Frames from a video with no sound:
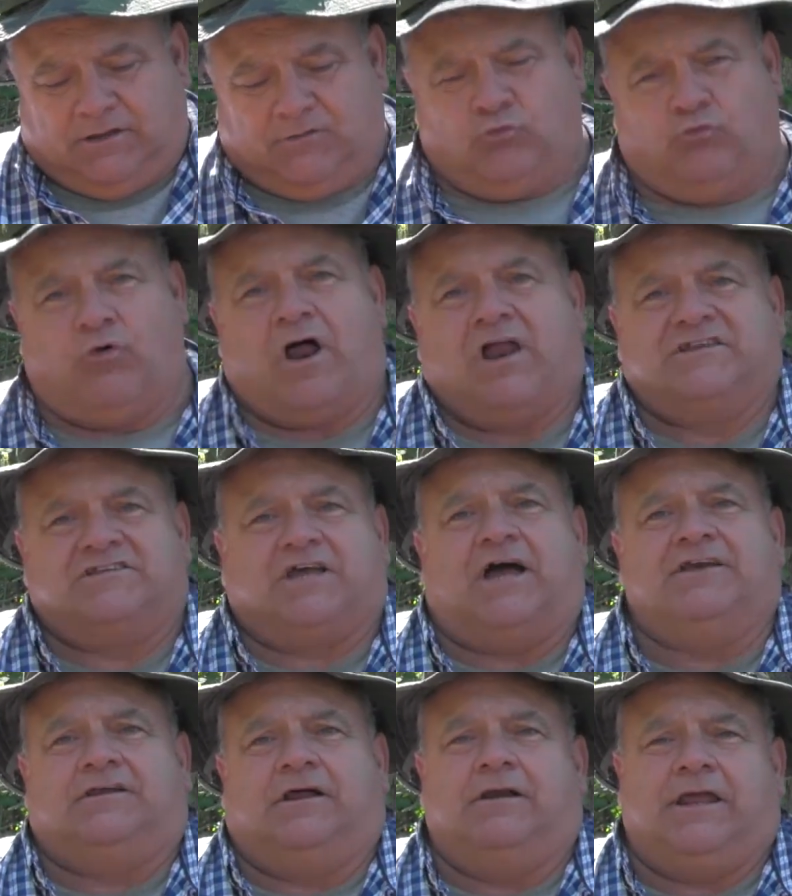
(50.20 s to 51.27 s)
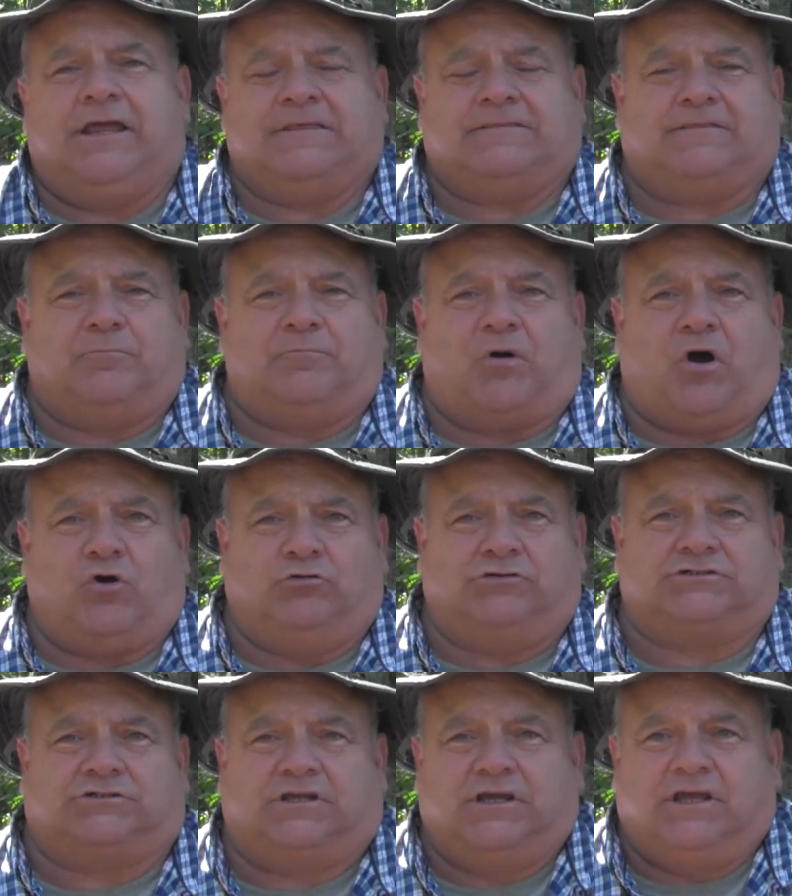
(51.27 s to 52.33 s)
runs underneath the
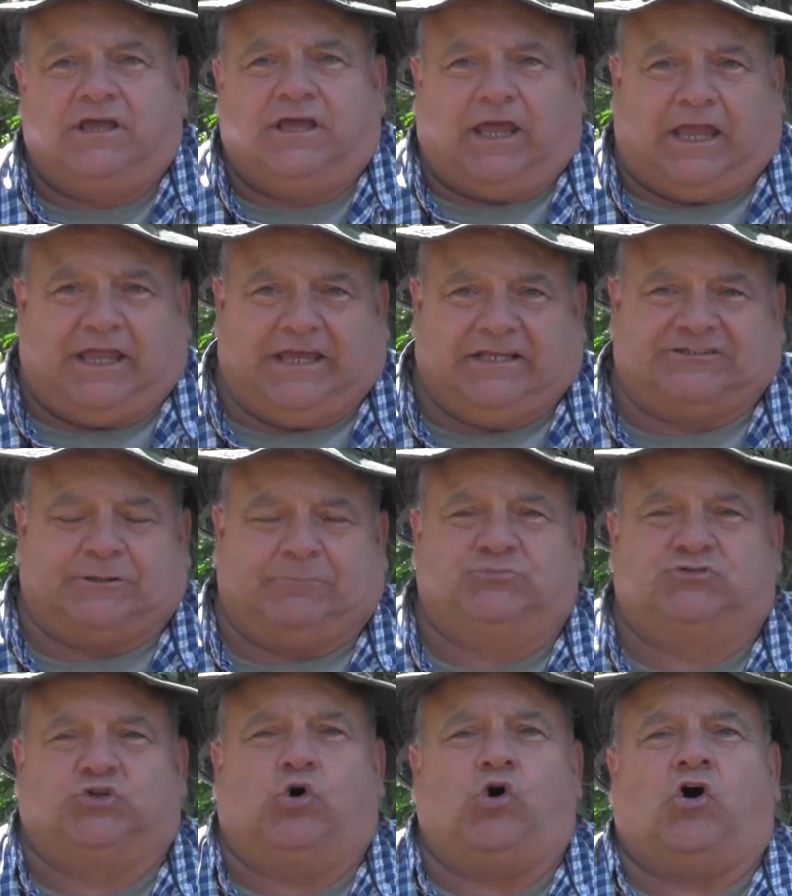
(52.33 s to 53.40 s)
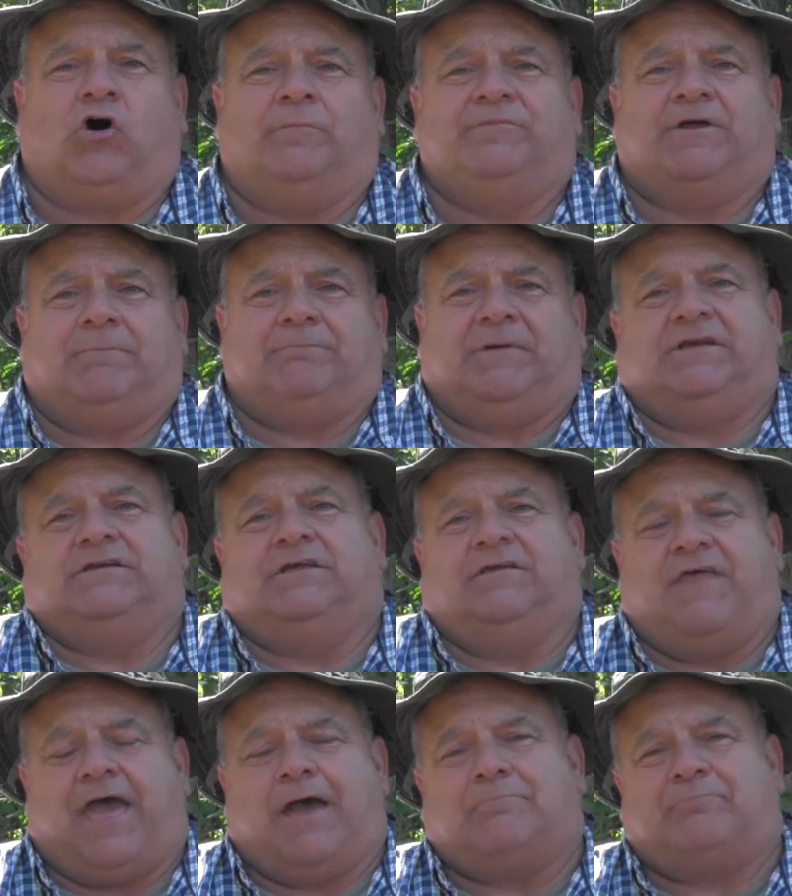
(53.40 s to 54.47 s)
post, and gets absorbed up into
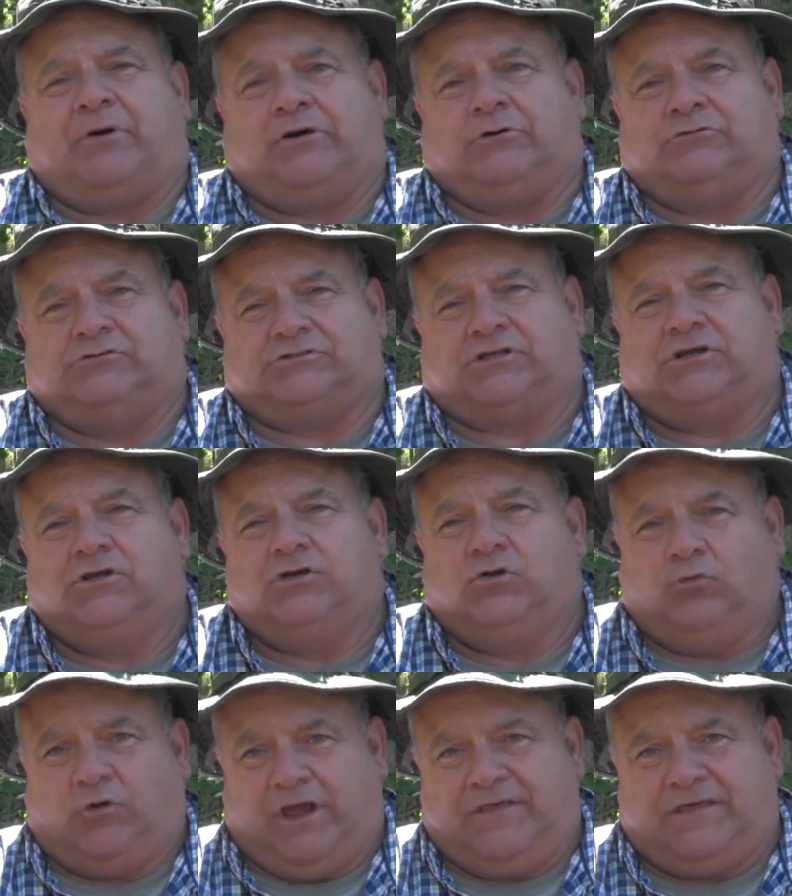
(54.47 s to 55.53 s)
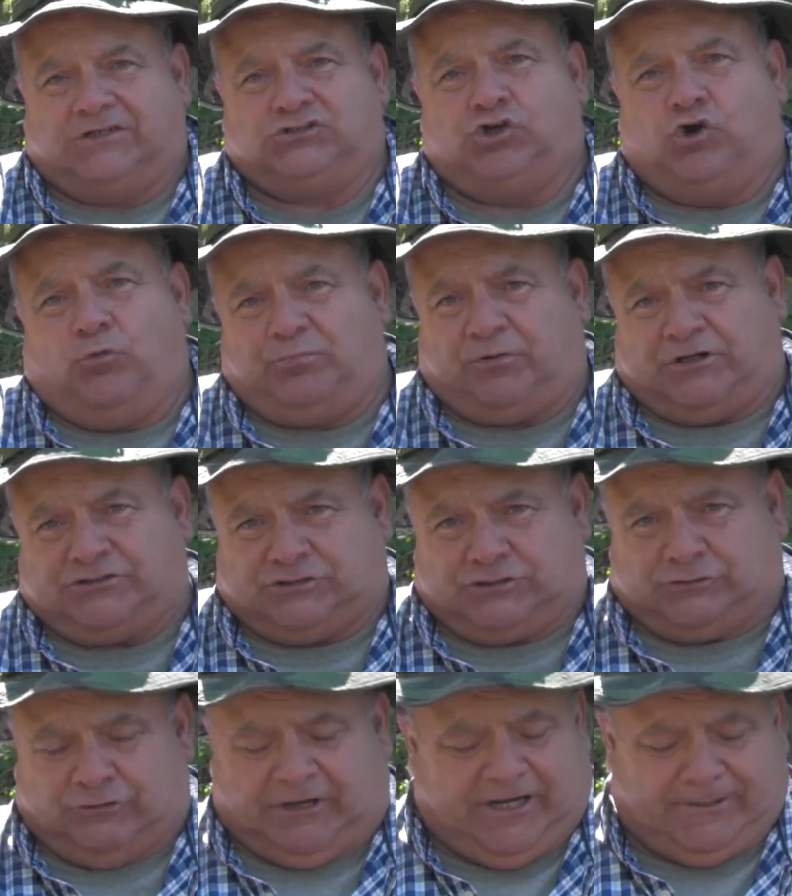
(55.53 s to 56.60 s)
that post where there's no pressure
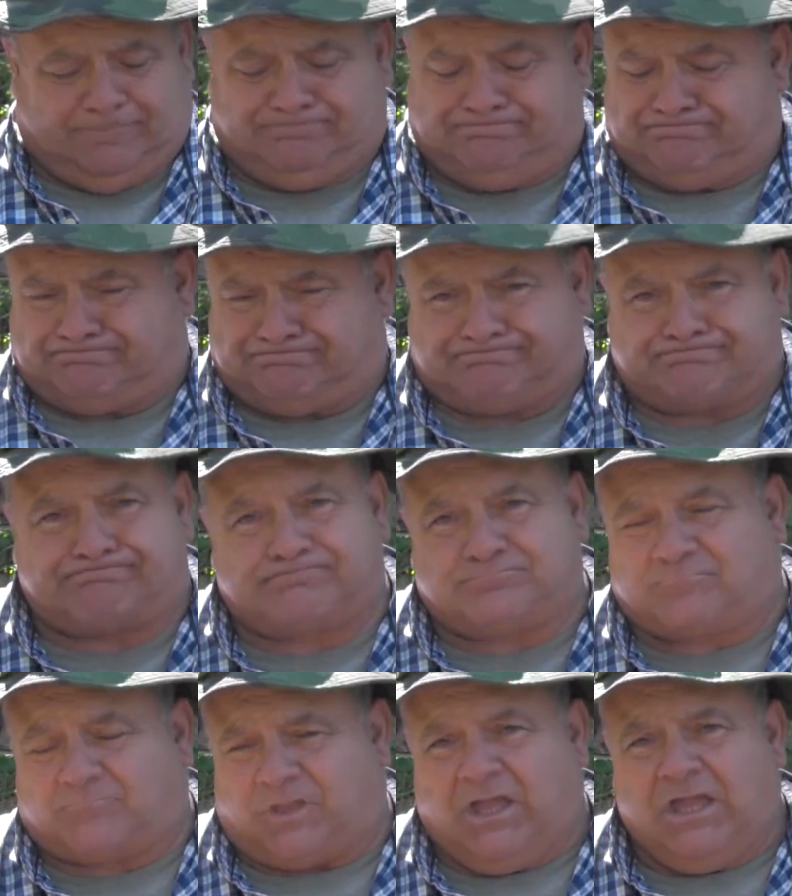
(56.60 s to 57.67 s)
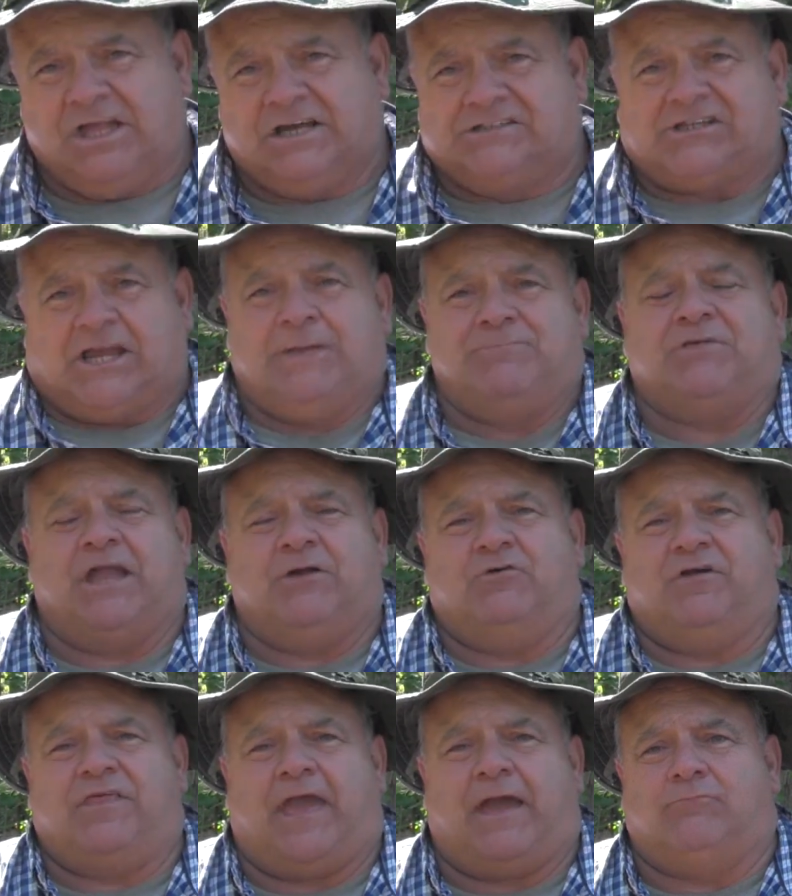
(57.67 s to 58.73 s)
treated. Same thing
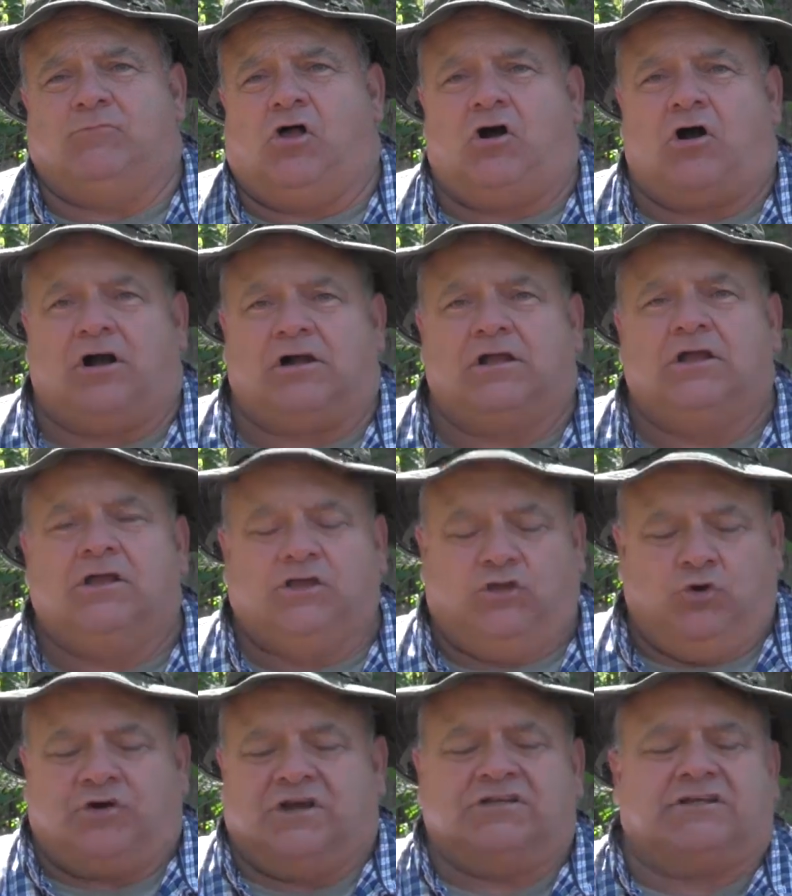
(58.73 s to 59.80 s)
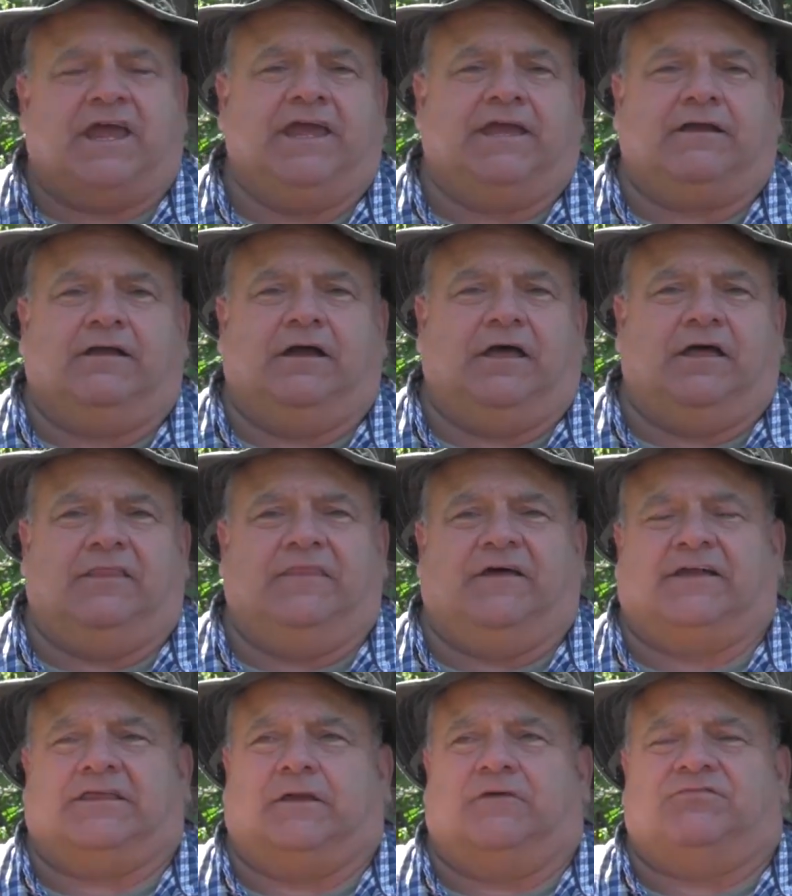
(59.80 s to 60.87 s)
with hemlock. You can take uh,
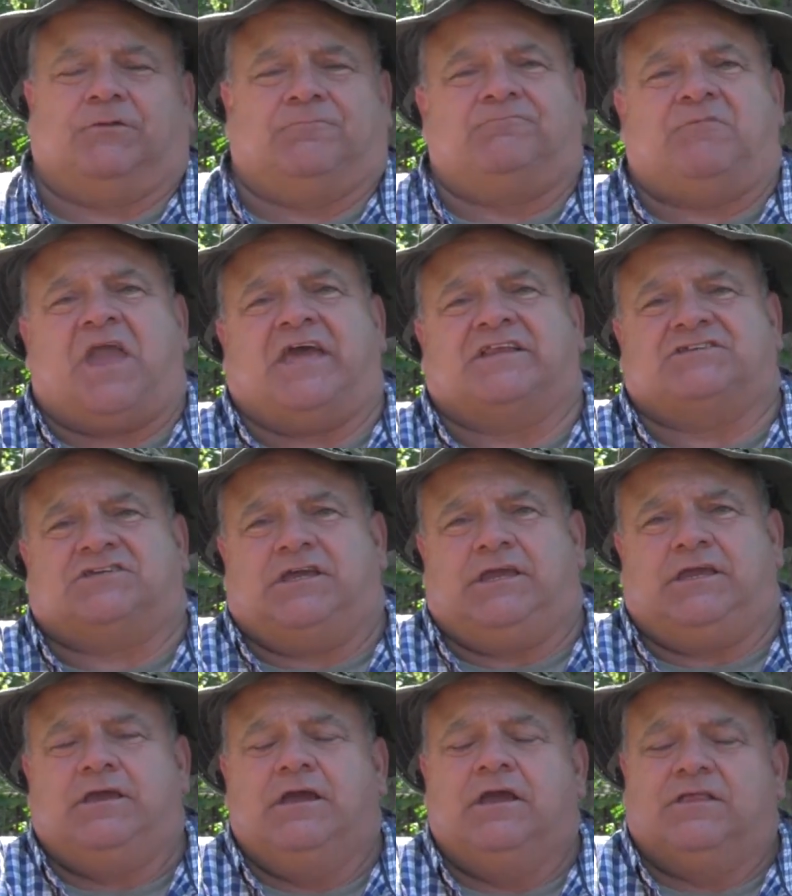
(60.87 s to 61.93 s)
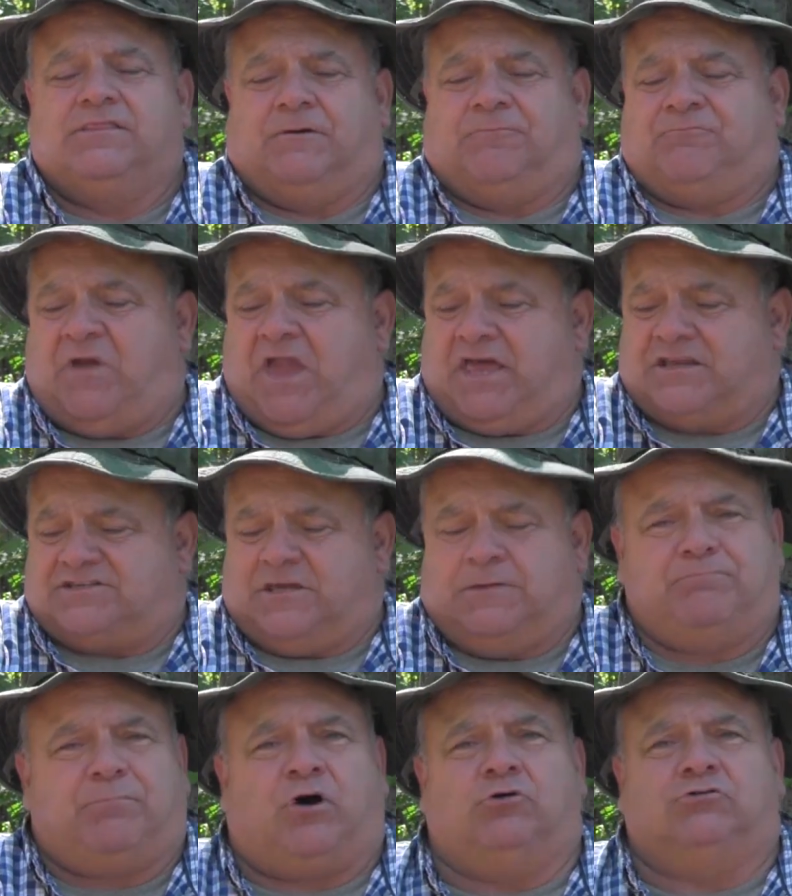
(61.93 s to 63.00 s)
like the, the fancy the fancy
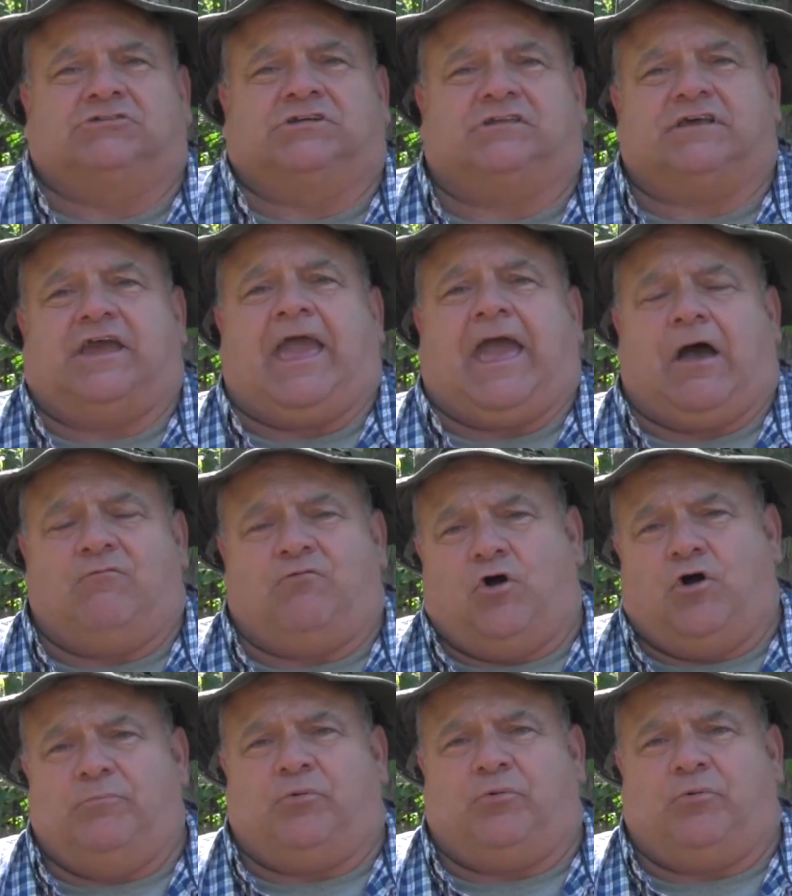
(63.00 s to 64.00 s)
posts that they have on